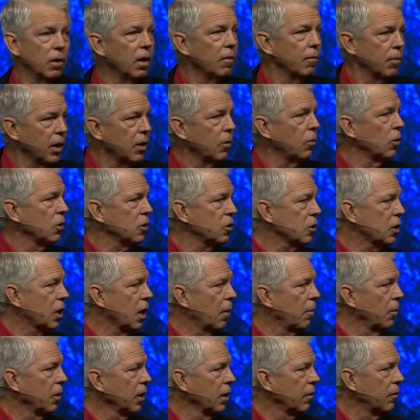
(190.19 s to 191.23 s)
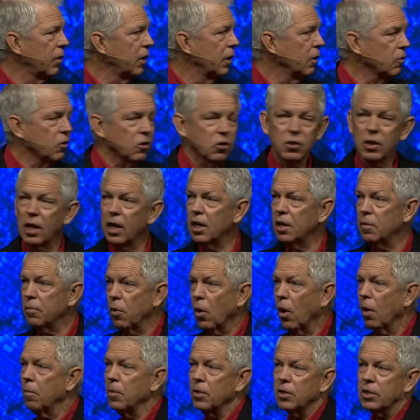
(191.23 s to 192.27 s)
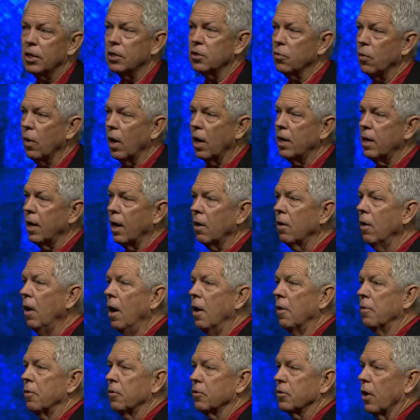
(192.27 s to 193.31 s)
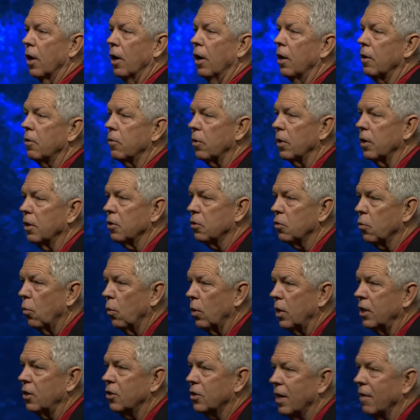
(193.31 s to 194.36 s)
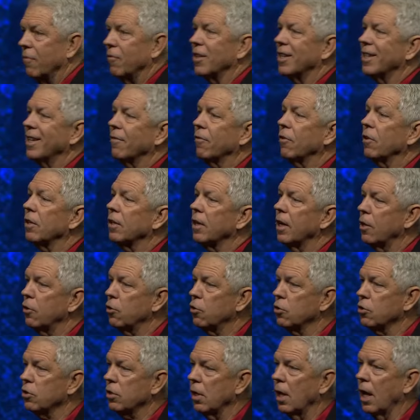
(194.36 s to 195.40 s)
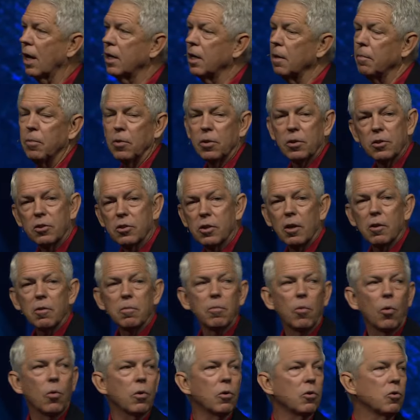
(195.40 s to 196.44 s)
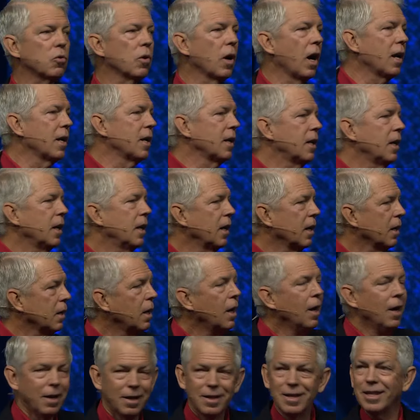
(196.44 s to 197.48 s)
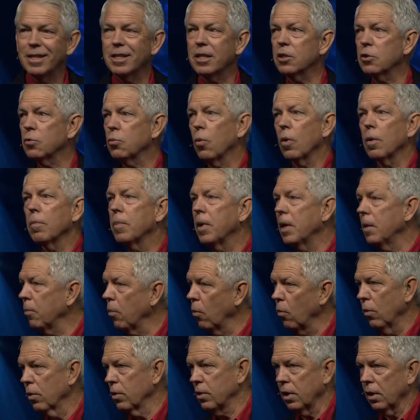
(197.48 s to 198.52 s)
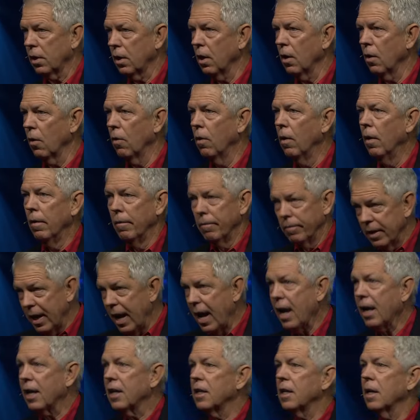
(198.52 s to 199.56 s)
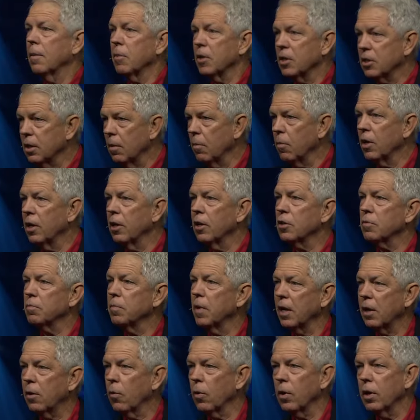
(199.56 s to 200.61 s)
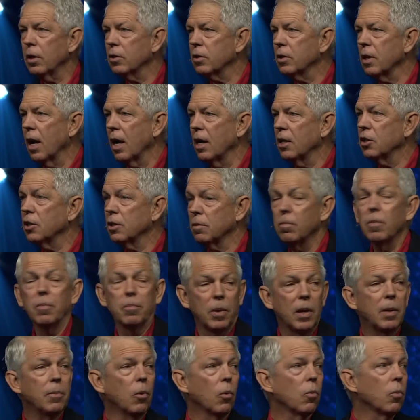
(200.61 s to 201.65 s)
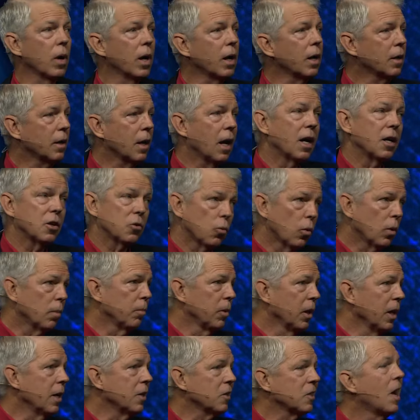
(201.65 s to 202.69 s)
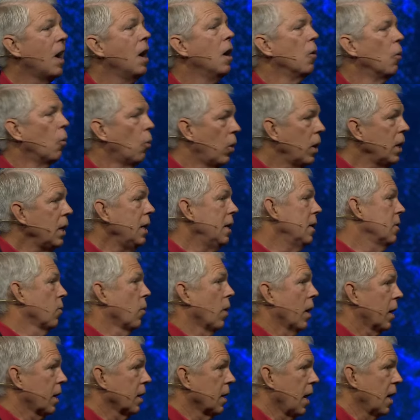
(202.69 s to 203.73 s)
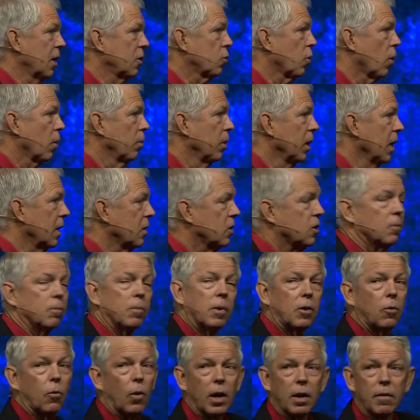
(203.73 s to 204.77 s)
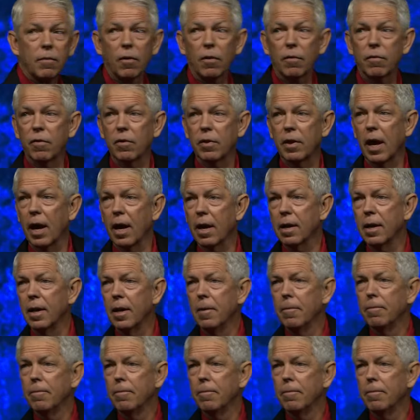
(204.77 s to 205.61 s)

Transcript: Everybody wants to come live here. The State Department says right now there's 127 different nations lined up on the southern border trying to get in. This is where people want to go. The academics, everybody else may criticize us, but people recognize we're blessed. We need to recognize we're blessed and be grateful for that.